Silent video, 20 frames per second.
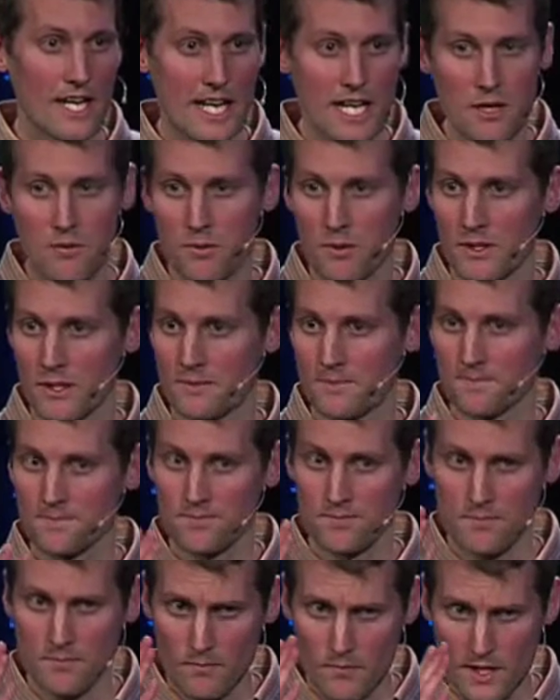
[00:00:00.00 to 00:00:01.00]
Abram
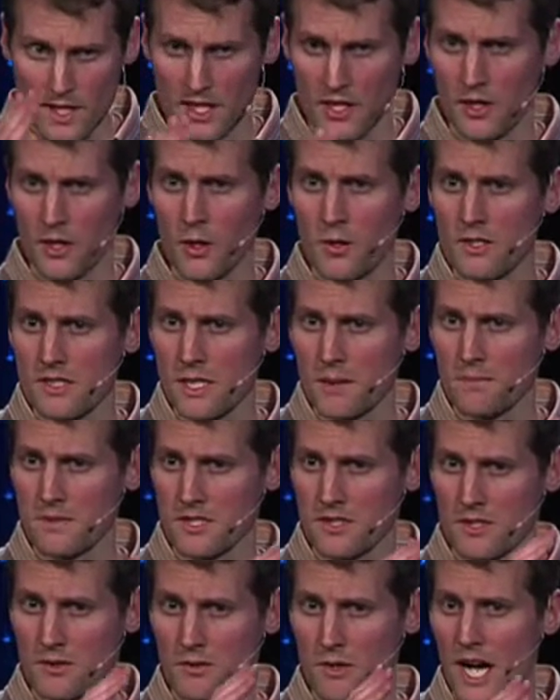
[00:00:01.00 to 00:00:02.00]
goes up
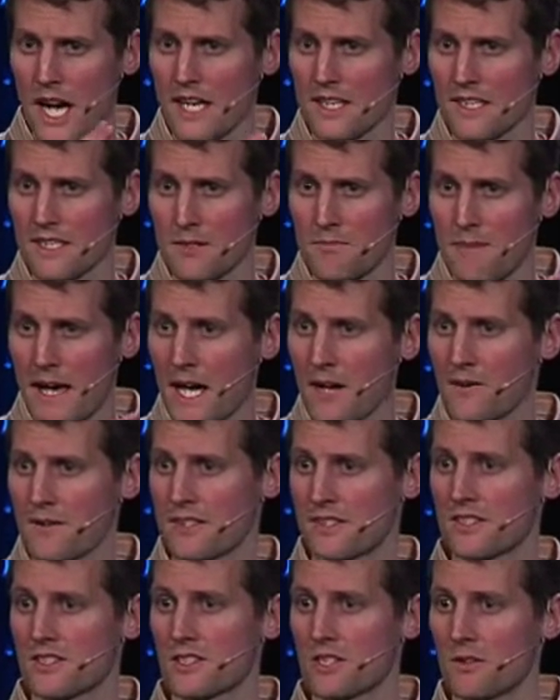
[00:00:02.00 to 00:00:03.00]
to the rocky,
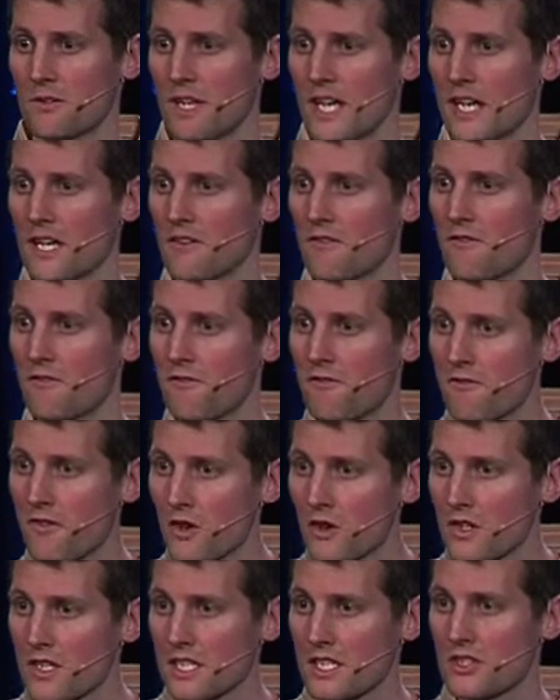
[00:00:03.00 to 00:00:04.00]
mountainous terrain,
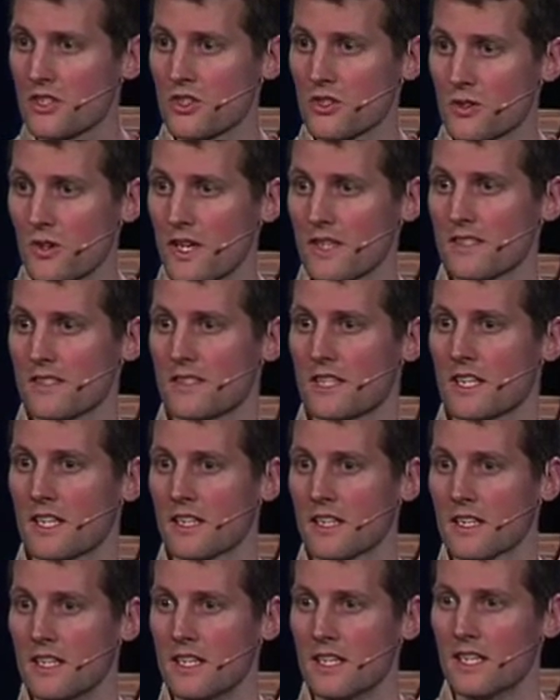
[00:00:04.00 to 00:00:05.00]
fully trusting